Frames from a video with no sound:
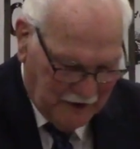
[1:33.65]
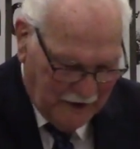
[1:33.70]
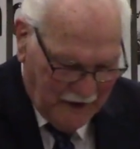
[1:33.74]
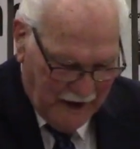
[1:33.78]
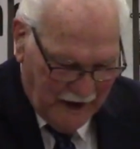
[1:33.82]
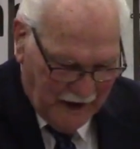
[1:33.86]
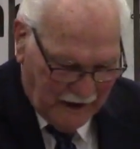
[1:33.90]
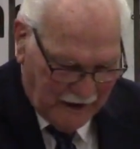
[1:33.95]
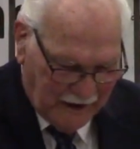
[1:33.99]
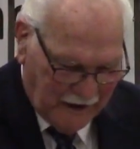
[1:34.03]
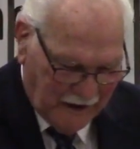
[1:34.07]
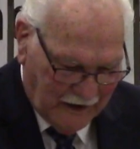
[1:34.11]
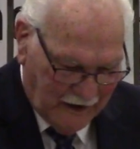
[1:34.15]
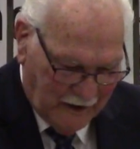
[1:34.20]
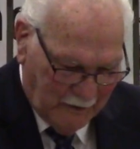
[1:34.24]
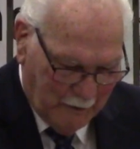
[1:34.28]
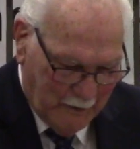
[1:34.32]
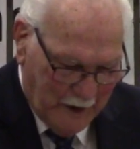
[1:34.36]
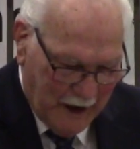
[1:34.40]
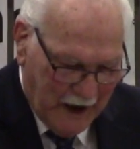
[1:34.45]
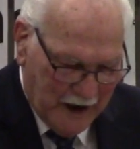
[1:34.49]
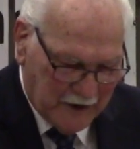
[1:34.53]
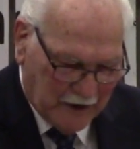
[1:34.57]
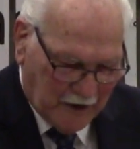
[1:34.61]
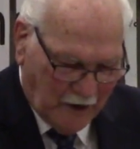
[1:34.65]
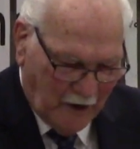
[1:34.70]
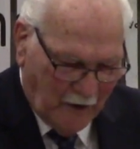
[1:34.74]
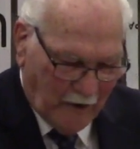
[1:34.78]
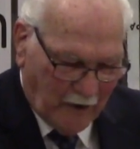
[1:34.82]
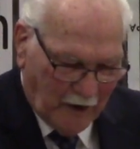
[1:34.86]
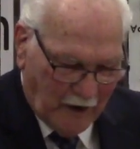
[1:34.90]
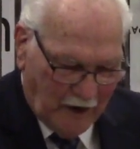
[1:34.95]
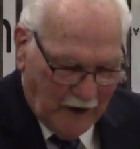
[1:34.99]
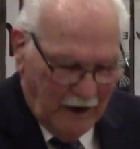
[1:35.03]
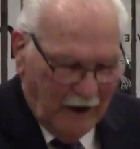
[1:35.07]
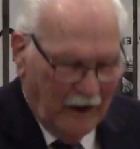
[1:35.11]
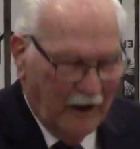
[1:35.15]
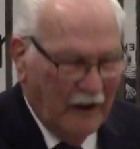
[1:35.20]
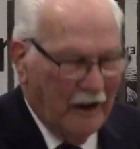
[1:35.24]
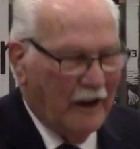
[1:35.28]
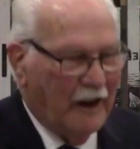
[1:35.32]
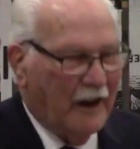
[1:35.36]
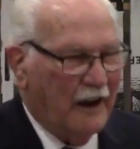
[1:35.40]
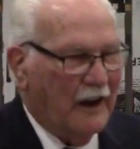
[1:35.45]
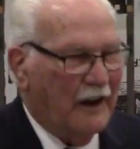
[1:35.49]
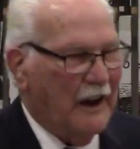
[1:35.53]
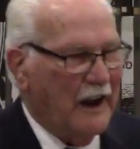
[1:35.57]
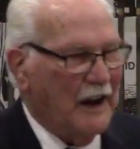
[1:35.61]
that uh, Passover
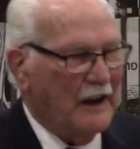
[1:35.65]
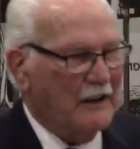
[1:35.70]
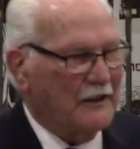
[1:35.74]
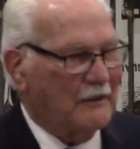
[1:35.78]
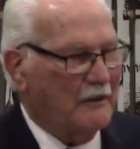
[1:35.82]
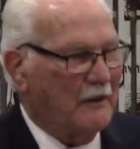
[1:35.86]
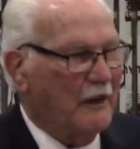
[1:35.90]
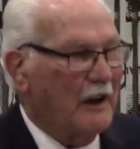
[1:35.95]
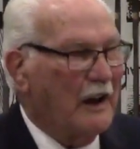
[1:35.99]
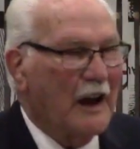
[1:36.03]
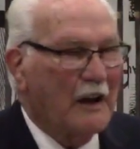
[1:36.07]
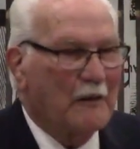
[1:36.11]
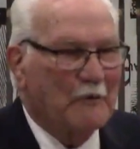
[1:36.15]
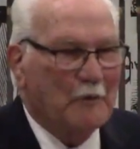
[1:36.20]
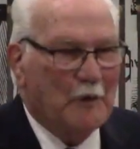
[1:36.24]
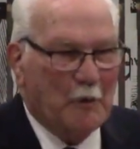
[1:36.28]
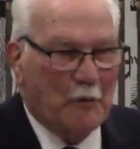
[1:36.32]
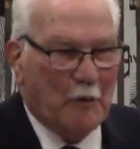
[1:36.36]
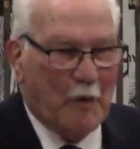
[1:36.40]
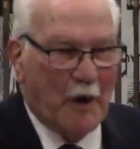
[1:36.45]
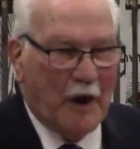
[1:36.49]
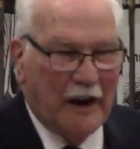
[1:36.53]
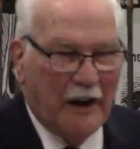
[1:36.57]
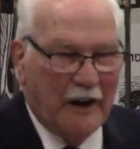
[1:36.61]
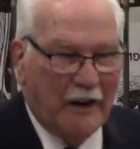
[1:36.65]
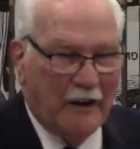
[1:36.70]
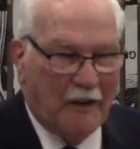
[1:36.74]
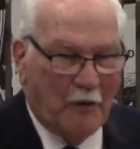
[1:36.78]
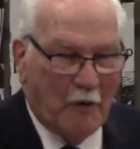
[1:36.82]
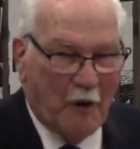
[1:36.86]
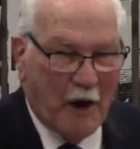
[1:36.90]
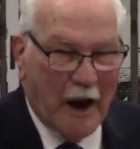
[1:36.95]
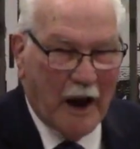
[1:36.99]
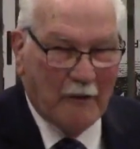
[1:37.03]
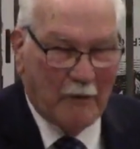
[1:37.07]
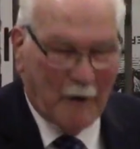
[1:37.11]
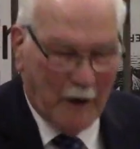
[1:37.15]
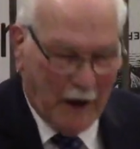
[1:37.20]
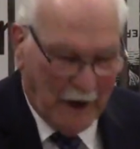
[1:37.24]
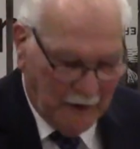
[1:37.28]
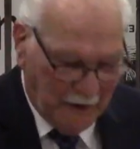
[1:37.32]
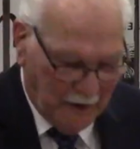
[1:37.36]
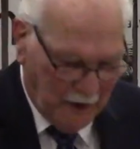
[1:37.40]
and the days of unleavened bread are right around the